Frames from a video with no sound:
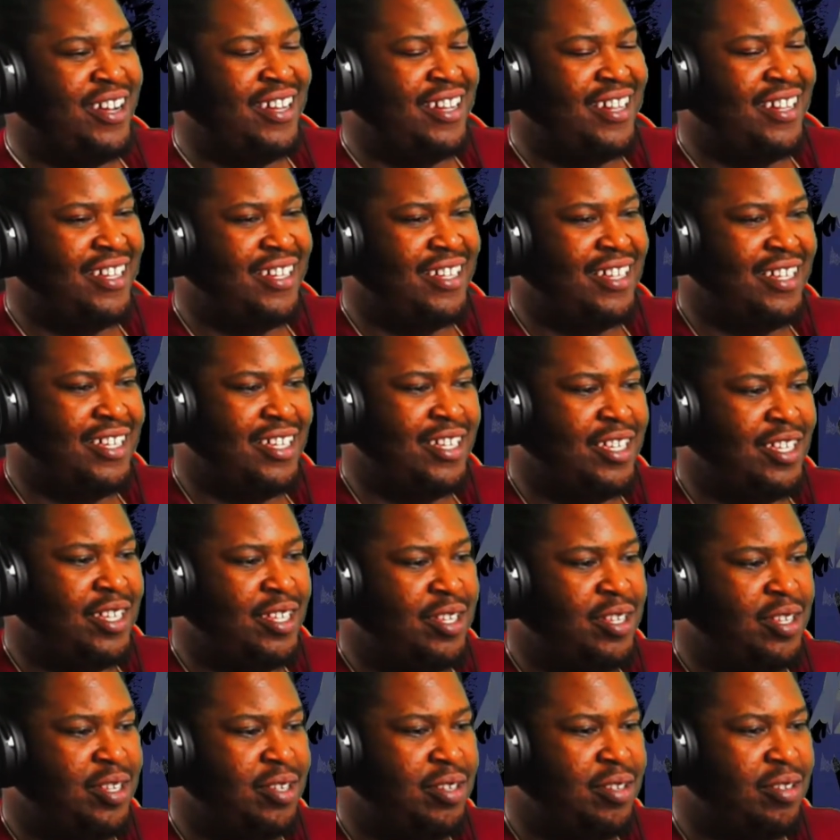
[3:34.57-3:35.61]
I don't think that's a good
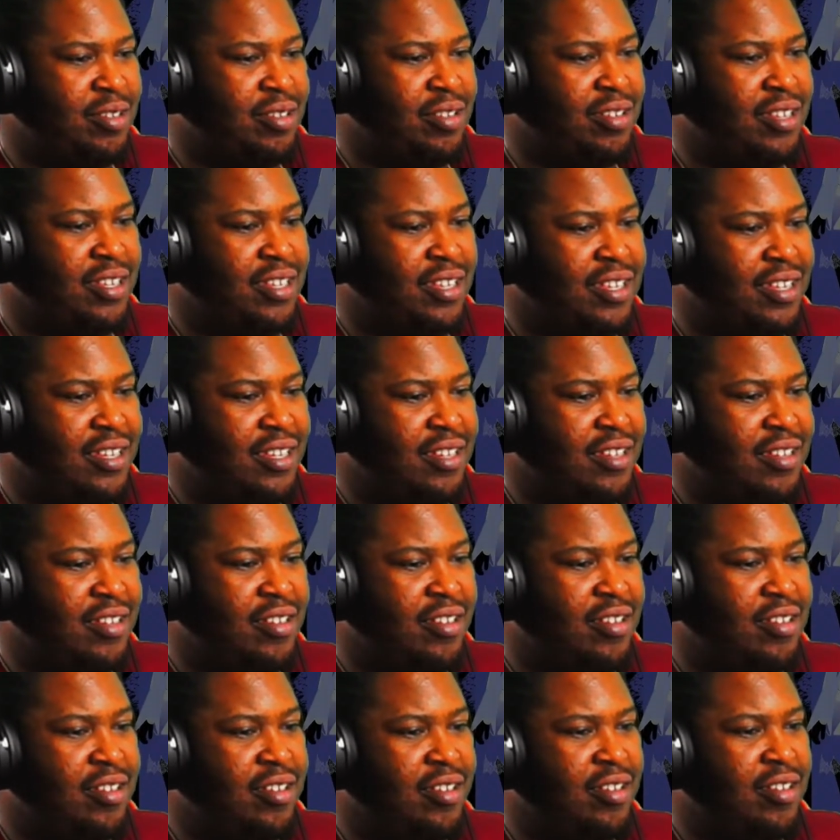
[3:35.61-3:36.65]
idea, scary
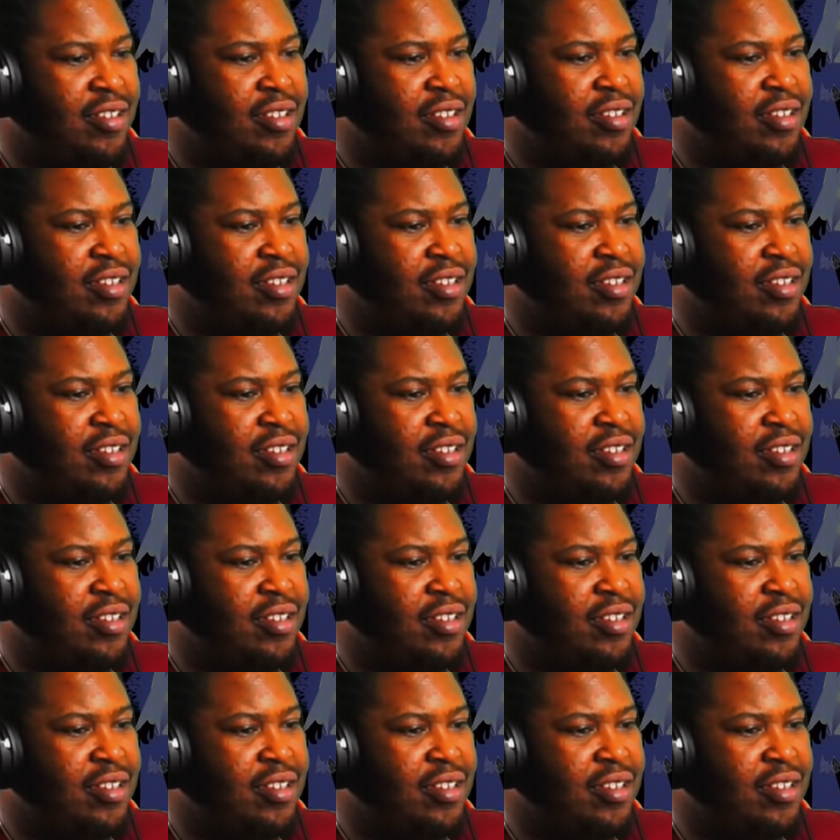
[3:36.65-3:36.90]
lady.